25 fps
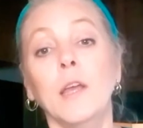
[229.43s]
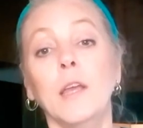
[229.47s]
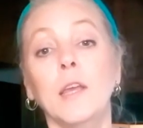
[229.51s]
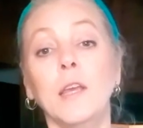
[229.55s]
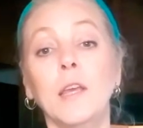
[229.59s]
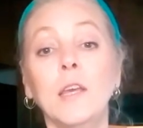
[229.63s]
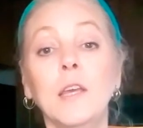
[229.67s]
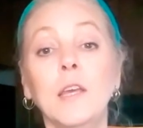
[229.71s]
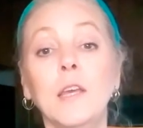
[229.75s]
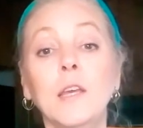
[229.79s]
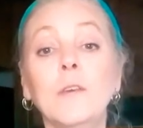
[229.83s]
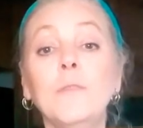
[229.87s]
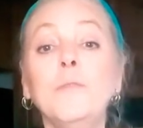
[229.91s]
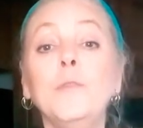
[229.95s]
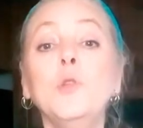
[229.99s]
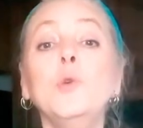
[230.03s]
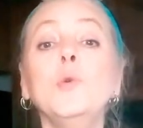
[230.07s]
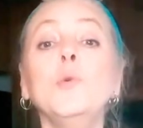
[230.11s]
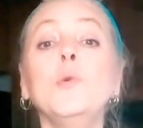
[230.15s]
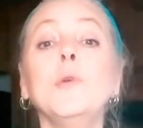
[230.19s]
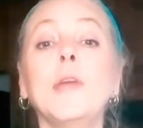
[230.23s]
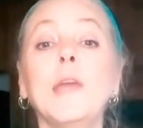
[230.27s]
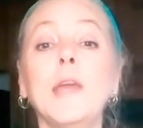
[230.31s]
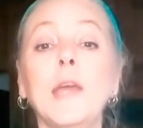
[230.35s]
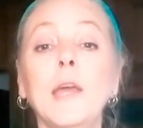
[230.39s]
If
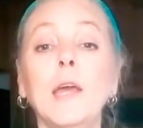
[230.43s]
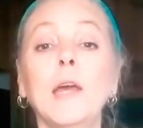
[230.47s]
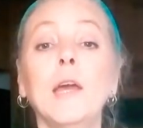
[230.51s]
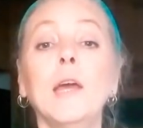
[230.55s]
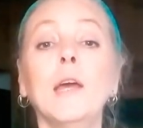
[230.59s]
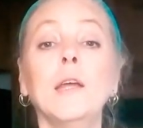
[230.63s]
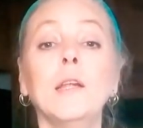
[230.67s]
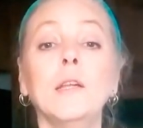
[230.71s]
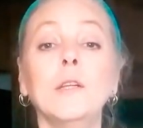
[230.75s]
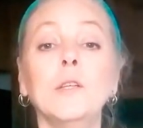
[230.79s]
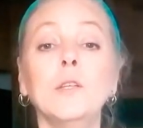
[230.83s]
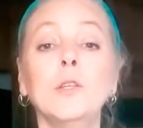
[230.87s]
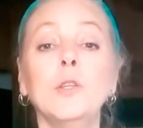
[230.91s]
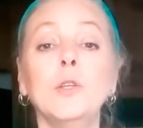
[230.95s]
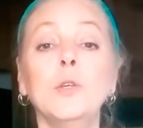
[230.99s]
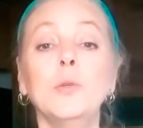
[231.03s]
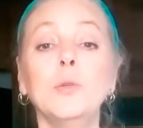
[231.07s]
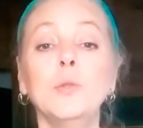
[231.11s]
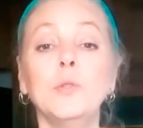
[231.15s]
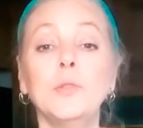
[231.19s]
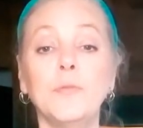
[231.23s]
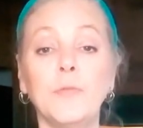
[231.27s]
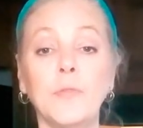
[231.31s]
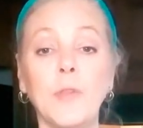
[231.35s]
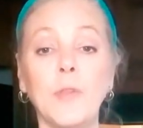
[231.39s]
you can't
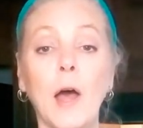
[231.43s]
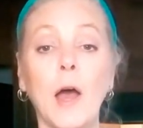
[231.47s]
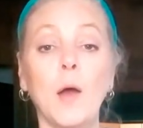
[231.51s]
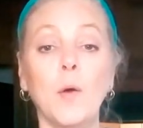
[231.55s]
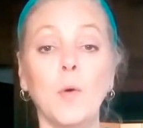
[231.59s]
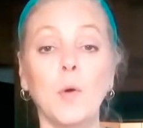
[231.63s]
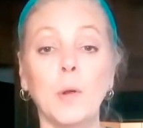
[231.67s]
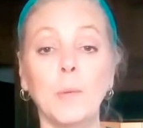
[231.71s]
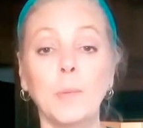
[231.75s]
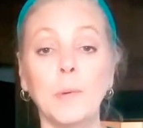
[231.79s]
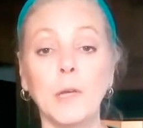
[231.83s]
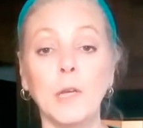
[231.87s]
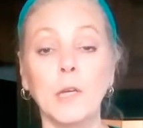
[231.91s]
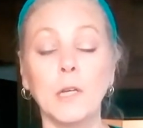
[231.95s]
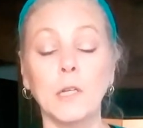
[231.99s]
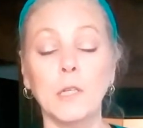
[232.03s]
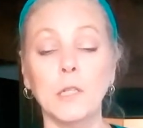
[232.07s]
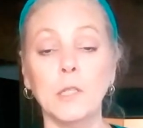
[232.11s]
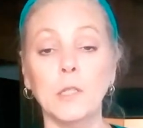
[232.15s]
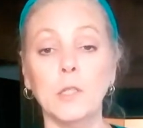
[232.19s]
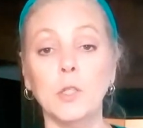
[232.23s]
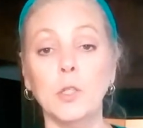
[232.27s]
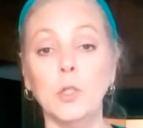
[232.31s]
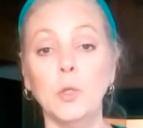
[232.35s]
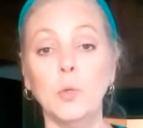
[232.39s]
use flour
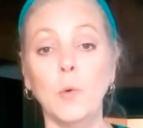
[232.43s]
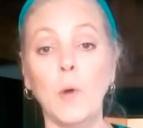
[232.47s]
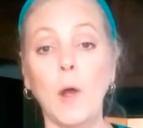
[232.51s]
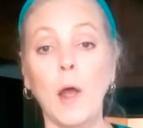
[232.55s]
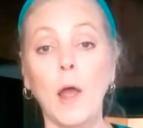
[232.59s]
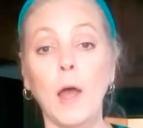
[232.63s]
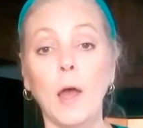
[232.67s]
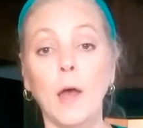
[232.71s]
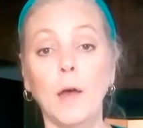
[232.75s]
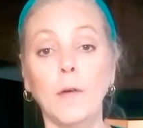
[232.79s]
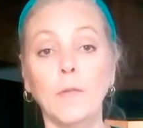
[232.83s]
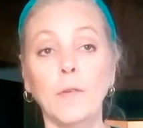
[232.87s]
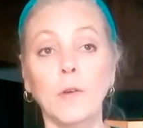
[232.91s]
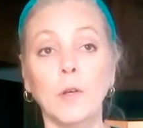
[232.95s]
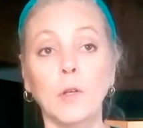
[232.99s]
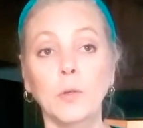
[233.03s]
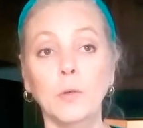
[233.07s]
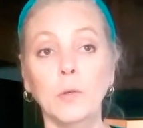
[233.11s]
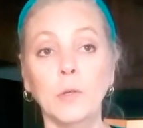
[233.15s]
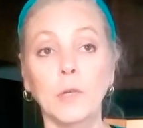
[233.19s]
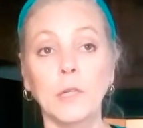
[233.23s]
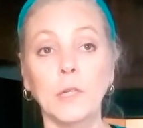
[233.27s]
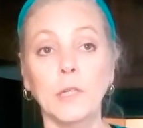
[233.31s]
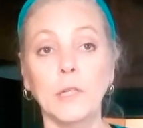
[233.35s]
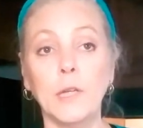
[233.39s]
because you have a
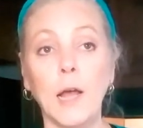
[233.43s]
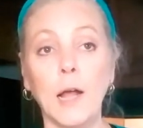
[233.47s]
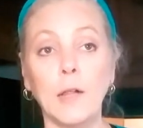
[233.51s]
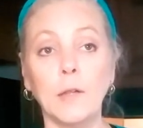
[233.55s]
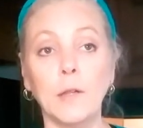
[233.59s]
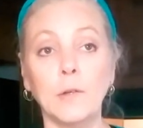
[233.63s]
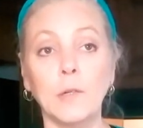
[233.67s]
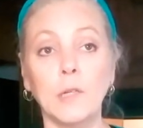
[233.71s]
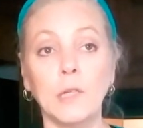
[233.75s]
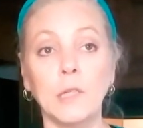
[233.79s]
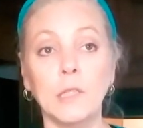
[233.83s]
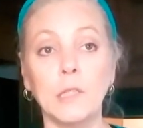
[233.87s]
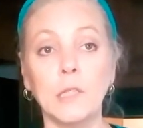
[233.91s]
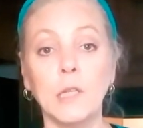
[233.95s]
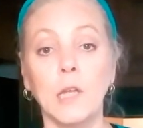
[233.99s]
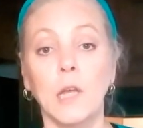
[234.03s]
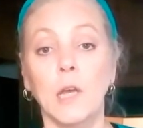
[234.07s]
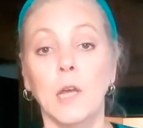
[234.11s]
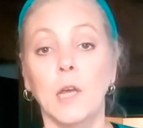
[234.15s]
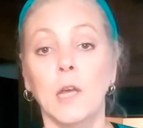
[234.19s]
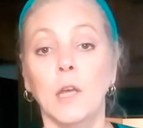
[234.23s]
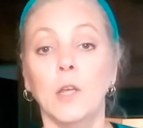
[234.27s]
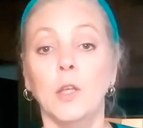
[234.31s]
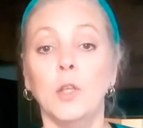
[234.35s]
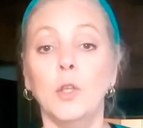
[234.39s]
gluten intolerance,
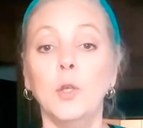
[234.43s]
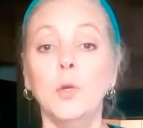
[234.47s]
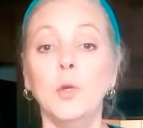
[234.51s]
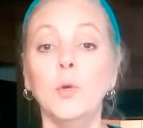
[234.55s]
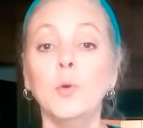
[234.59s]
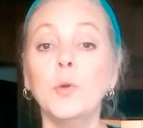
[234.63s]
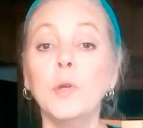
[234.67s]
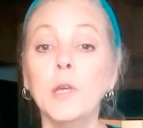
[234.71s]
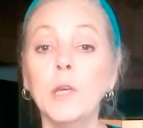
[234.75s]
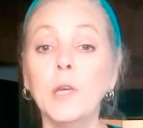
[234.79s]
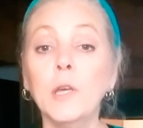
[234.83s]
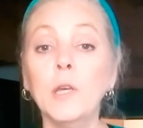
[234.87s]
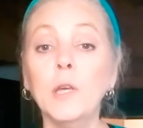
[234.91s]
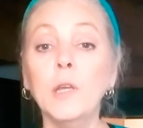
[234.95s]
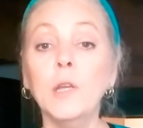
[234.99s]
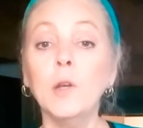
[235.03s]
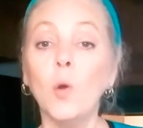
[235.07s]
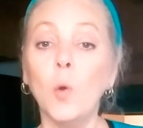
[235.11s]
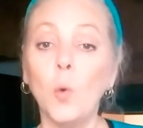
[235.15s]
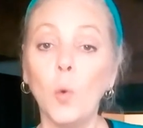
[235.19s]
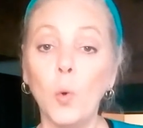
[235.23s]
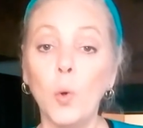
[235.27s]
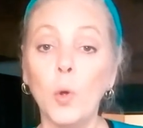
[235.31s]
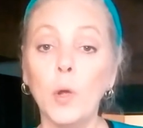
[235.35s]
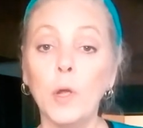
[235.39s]
you can
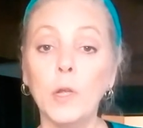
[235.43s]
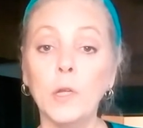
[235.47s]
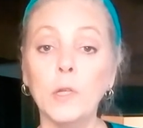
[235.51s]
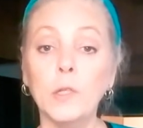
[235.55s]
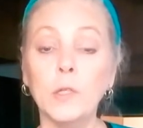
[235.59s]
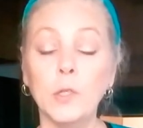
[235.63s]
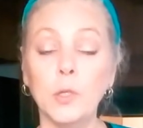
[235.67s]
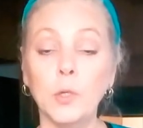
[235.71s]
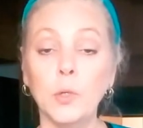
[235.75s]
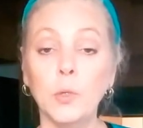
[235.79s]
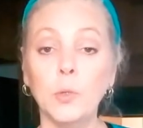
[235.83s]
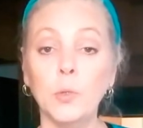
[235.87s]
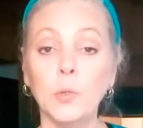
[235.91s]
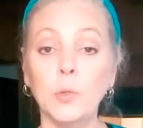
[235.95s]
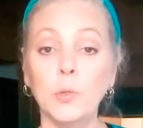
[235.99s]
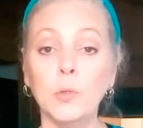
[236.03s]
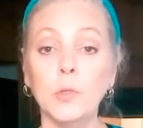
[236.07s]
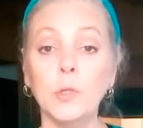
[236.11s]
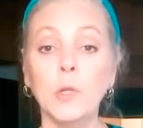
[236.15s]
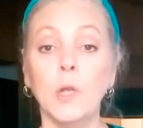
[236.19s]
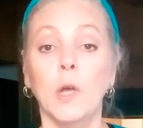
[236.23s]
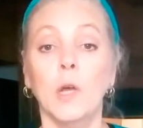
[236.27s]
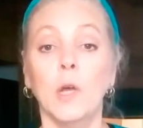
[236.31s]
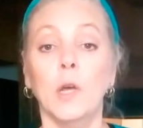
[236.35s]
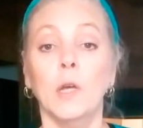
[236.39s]
always
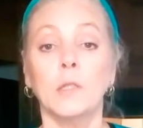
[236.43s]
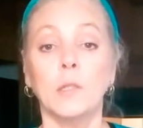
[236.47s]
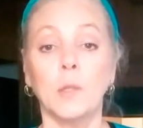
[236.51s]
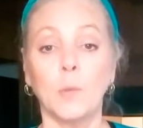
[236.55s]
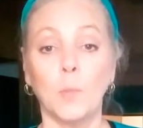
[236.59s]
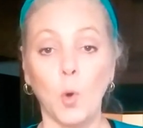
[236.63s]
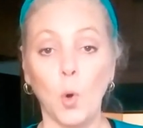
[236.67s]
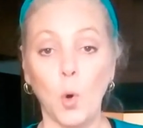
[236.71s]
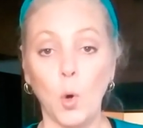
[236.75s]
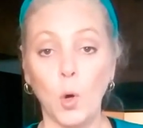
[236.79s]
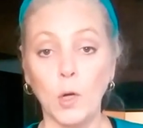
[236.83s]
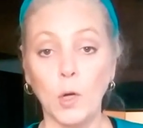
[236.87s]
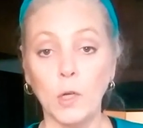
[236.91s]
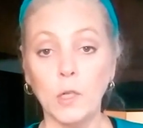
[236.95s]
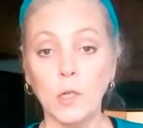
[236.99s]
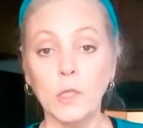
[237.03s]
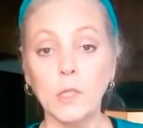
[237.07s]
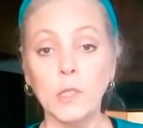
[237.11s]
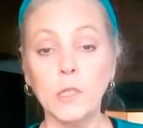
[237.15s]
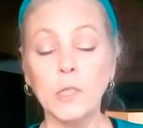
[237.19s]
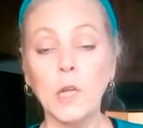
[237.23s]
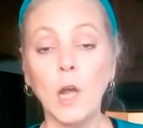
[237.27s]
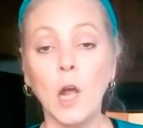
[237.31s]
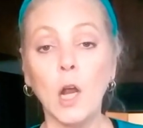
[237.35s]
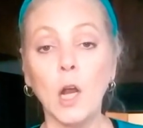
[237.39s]
use some
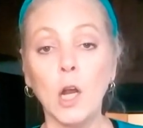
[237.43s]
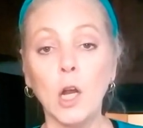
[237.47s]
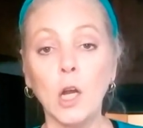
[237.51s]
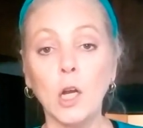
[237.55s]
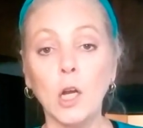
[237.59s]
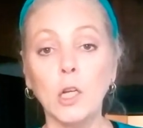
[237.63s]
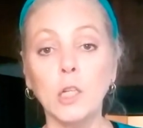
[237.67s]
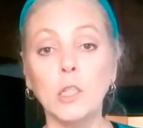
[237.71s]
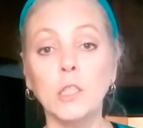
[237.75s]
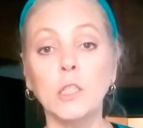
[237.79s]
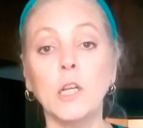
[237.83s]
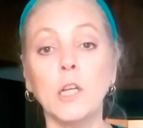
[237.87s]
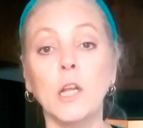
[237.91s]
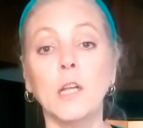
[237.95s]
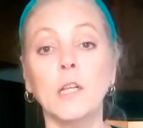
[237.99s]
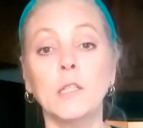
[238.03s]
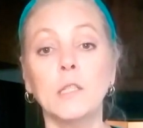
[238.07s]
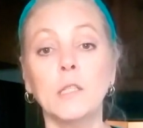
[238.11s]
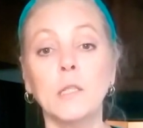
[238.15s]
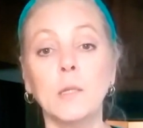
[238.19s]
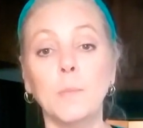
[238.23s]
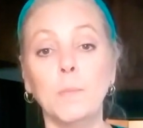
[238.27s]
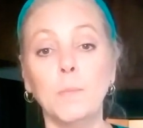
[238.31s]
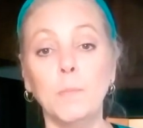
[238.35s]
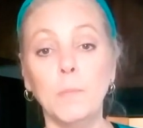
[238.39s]
cornstarch and
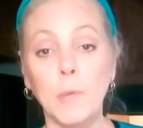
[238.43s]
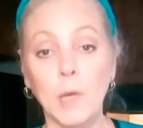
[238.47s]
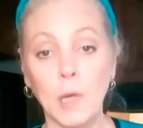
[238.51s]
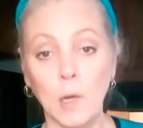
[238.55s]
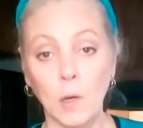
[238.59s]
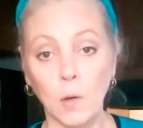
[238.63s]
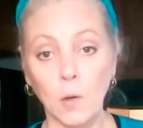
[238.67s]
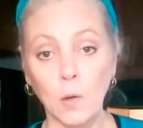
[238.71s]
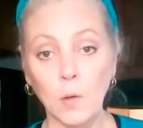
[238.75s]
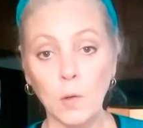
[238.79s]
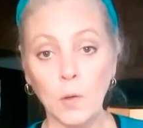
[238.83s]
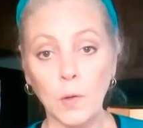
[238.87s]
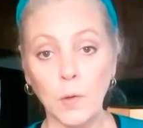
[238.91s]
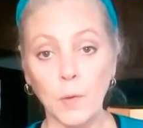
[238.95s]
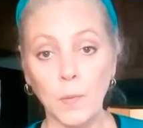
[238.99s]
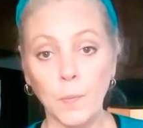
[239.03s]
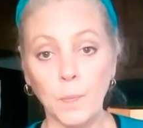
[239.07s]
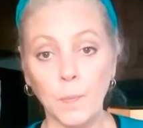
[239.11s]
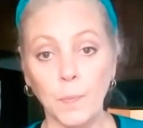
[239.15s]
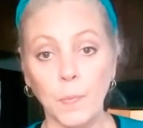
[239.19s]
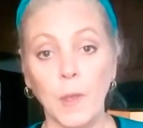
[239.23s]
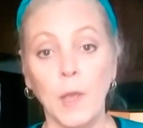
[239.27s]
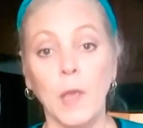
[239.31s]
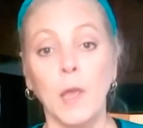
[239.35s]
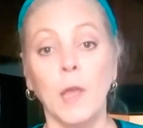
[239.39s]
some milk
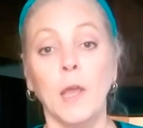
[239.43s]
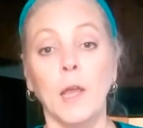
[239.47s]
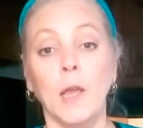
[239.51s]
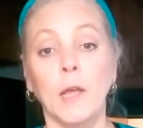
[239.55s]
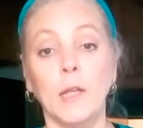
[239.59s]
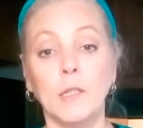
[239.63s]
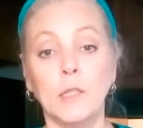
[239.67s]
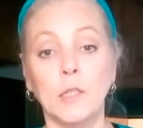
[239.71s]
and